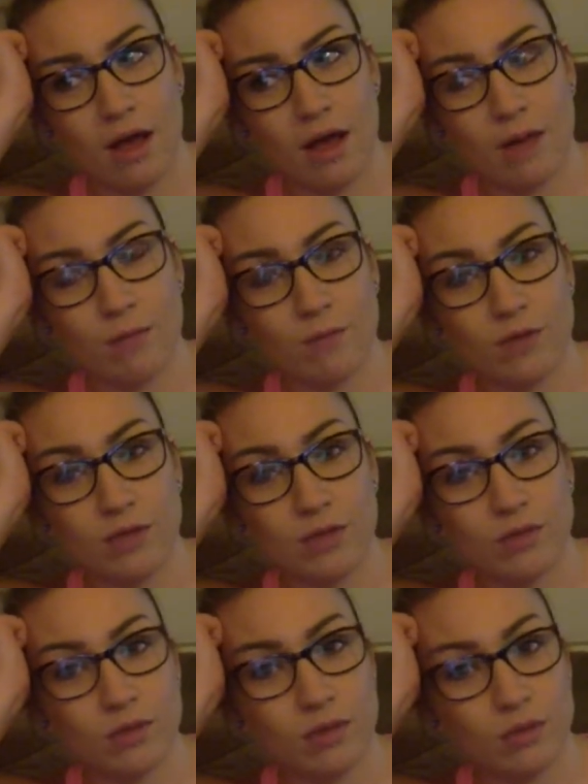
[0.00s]
I'm
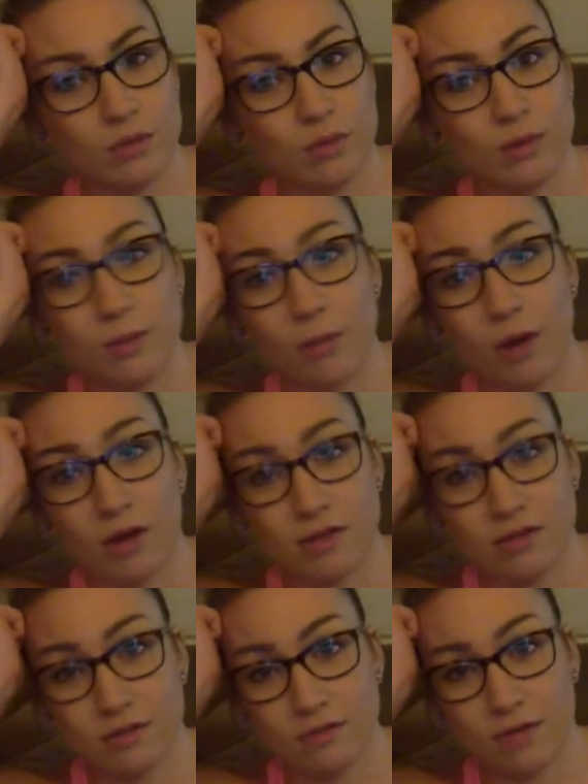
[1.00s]
feeling really, really
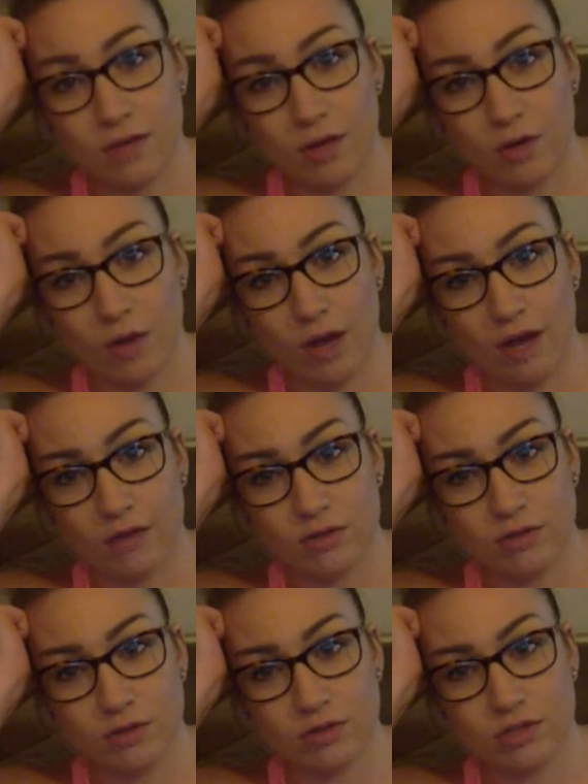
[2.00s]
positive now
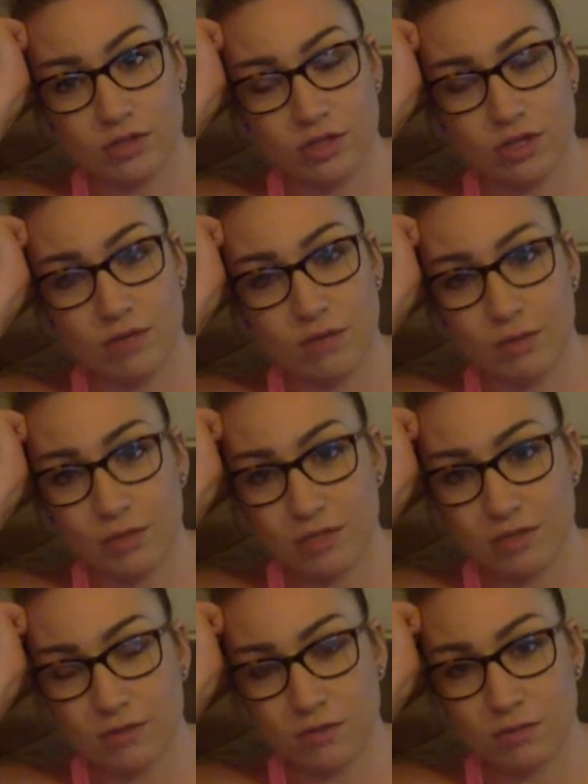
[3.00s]
after just giving
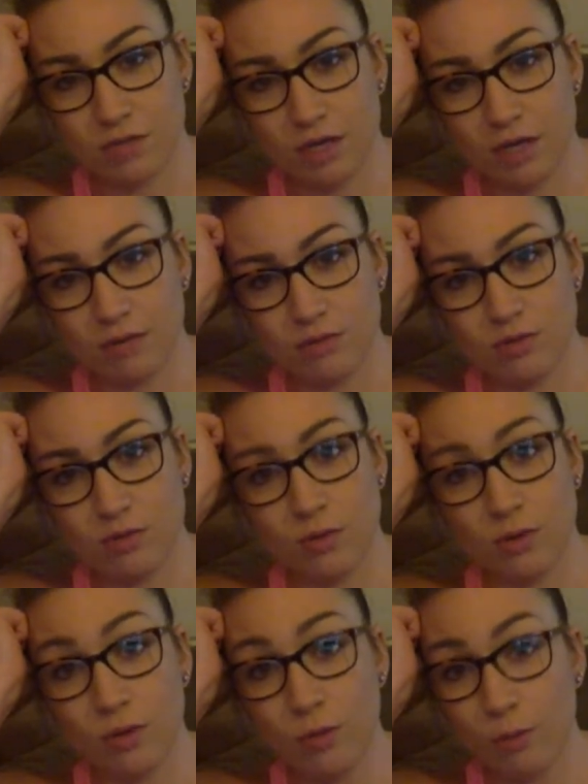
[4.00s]
myself some time to
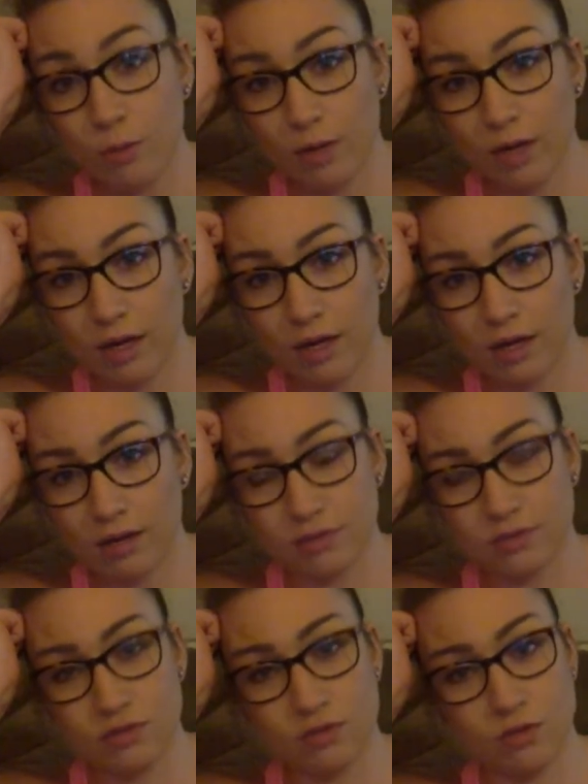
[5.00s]
recuperate
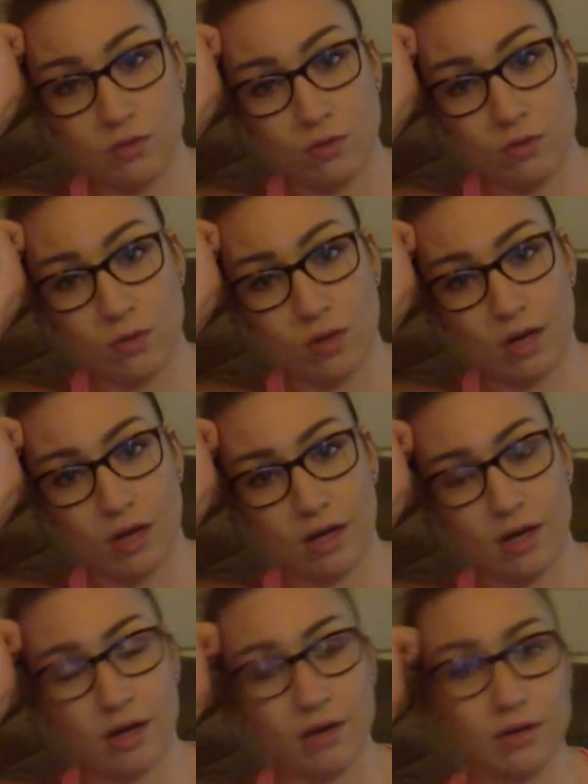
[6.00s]
and to
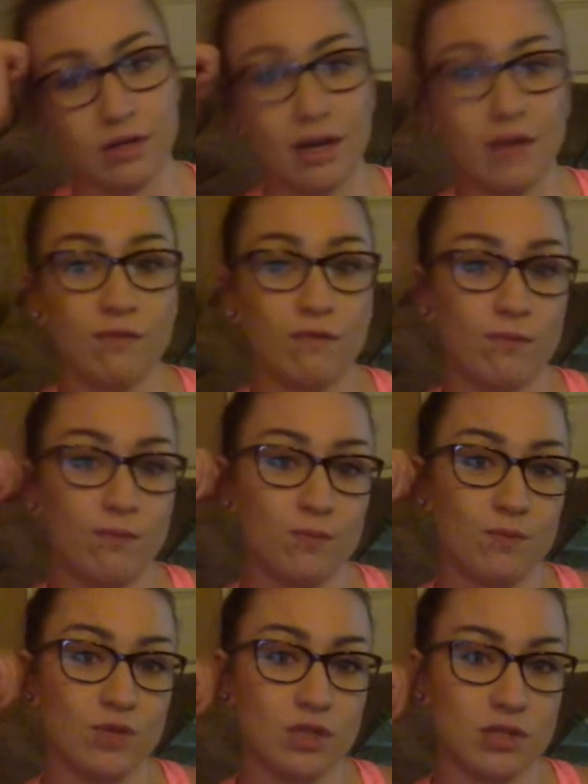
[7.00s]
uh, kind of
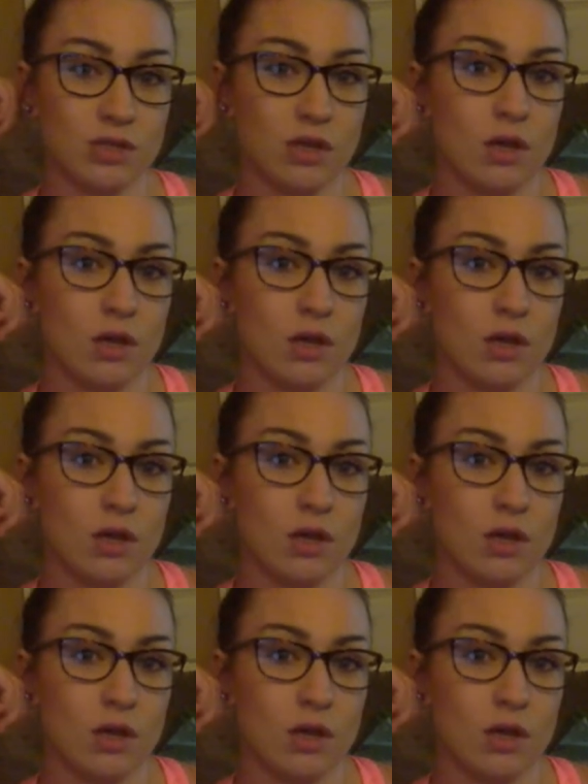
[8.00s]
just